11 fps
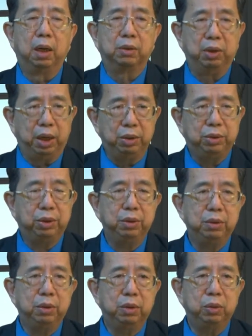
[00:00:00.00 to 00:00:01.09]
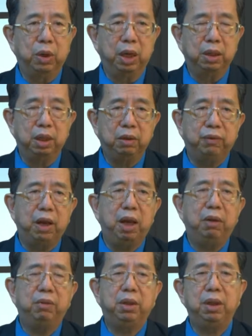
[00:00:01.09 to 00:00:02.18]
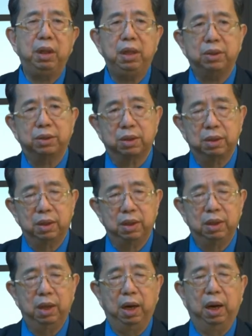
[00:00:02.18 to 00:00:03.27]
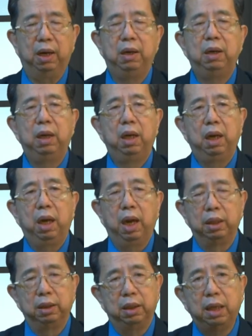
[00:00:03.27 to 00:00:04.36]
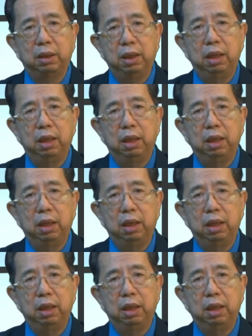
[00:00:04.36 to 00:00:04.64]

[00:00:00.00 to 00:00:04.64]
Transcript: creation to identify everything east and that